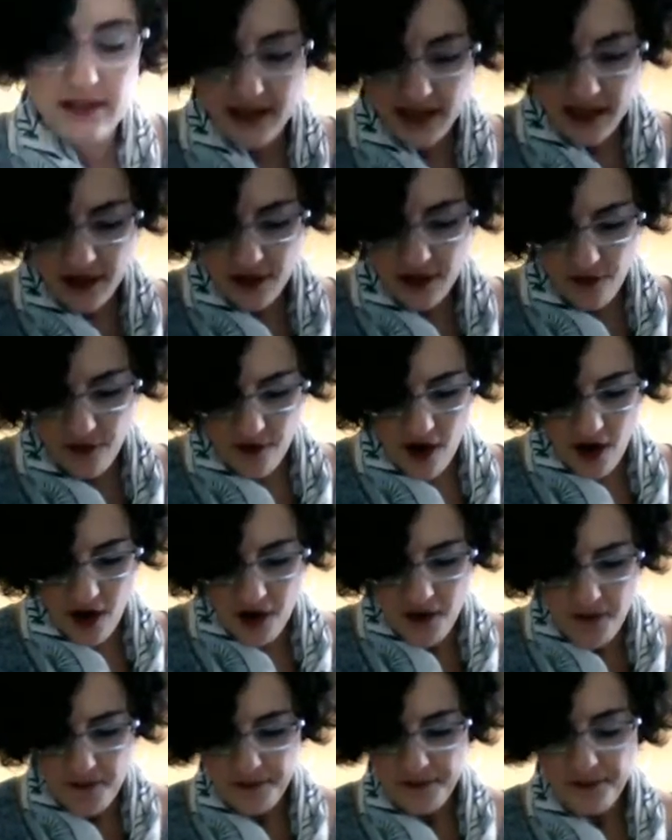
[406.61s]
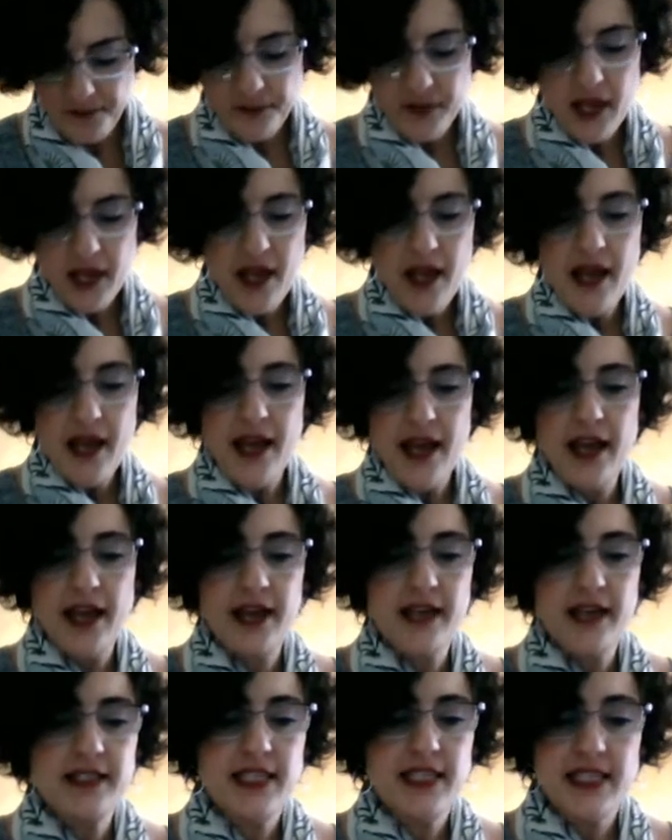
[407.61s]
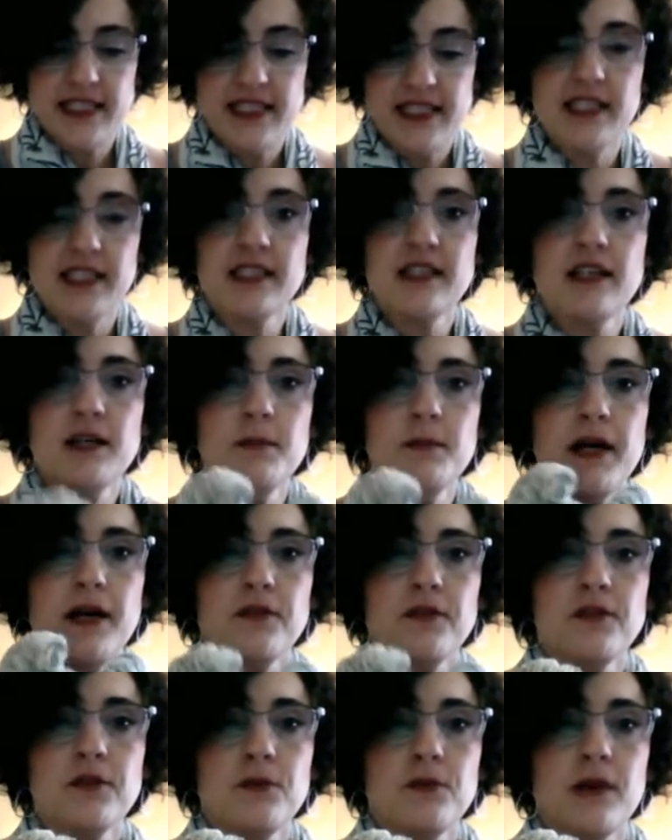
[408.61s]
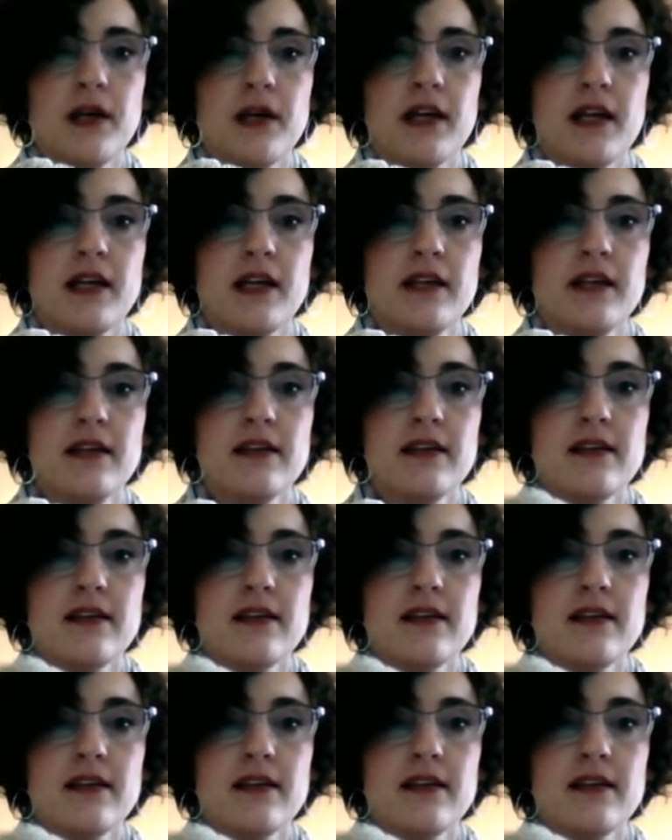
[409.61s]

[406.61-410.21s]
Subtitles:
in the fall, and it didn't come out the way